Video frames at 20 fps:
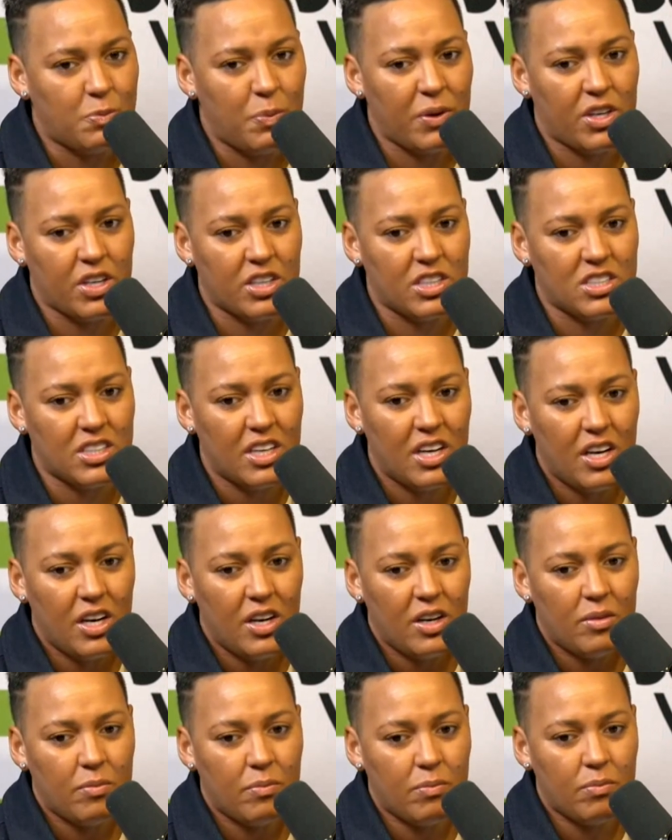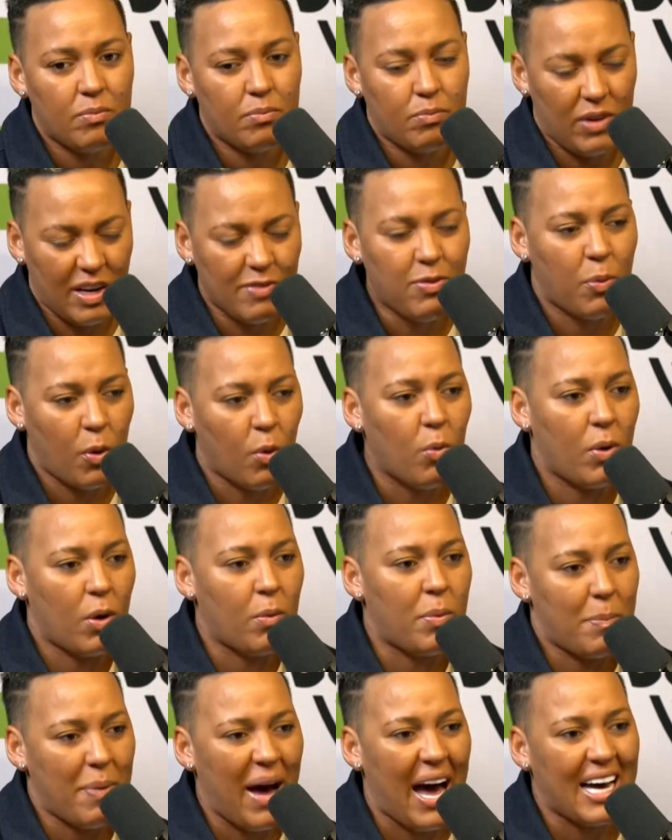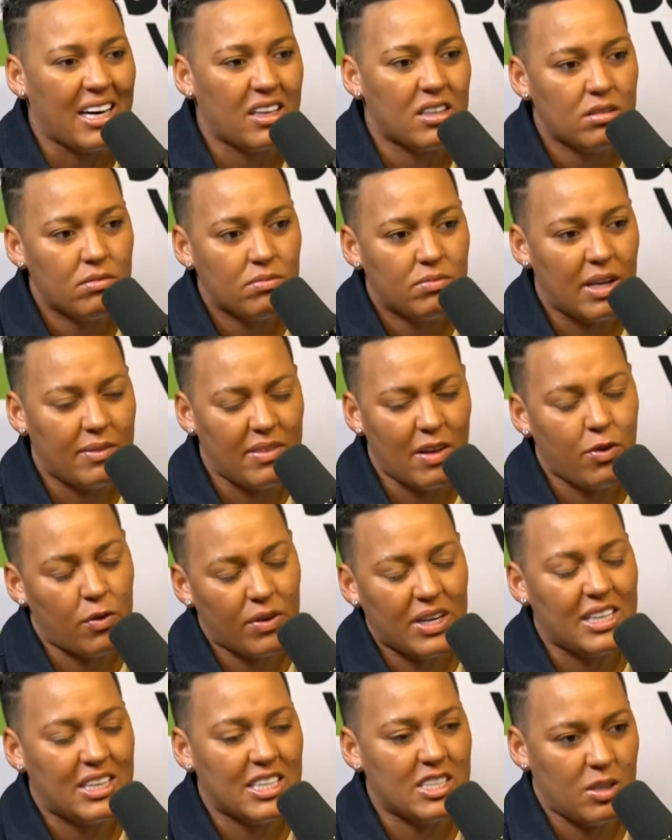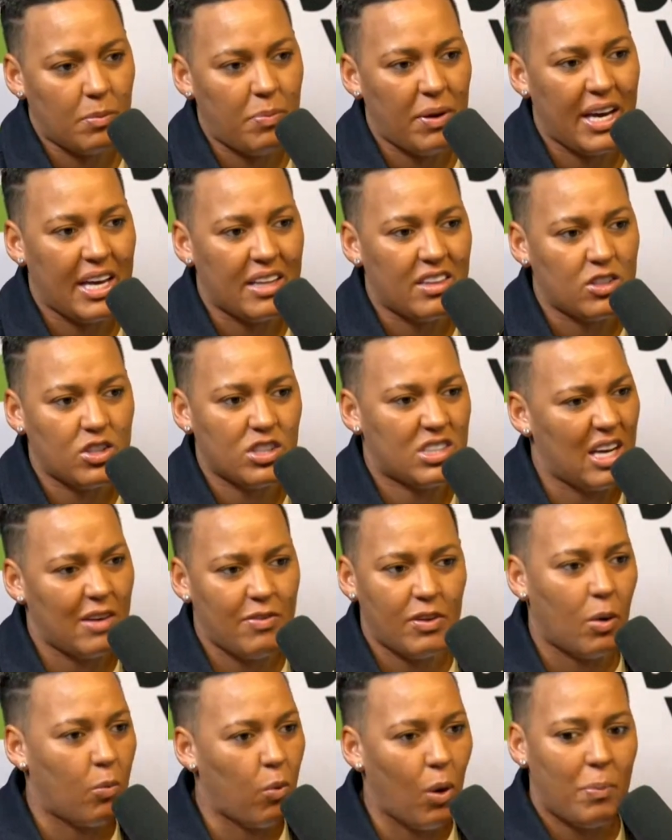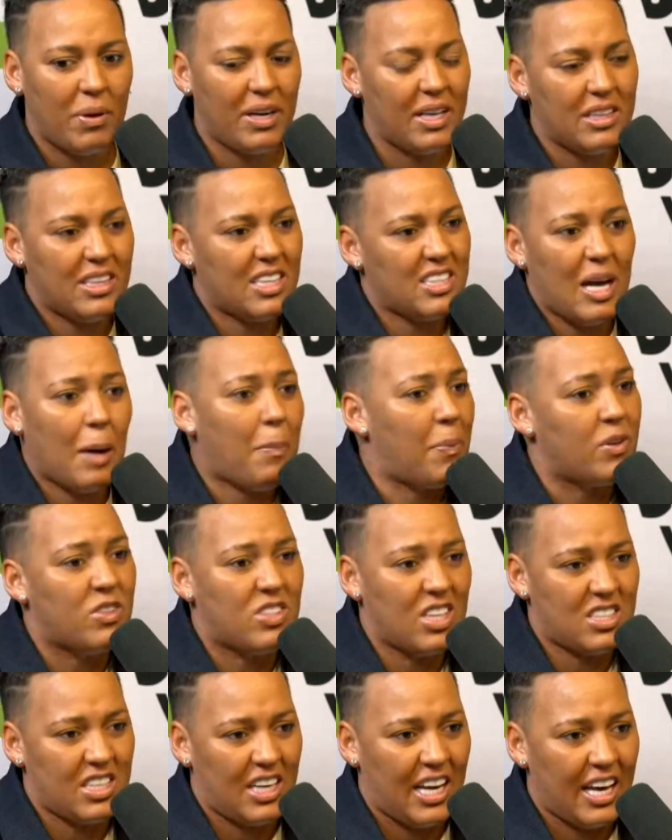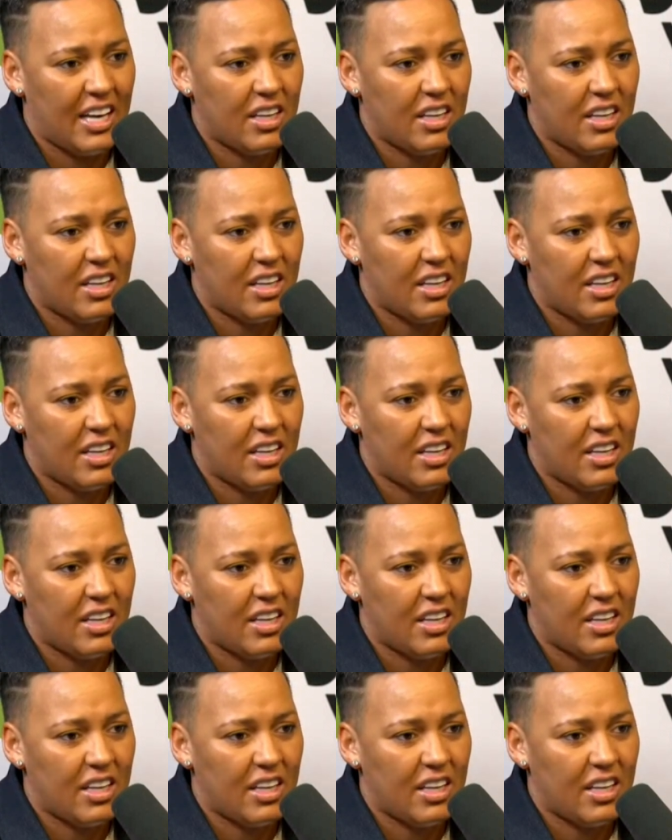because Liverpool will be back. they've never really disappeared. They're just having a wobbly. This happens, doesn't it?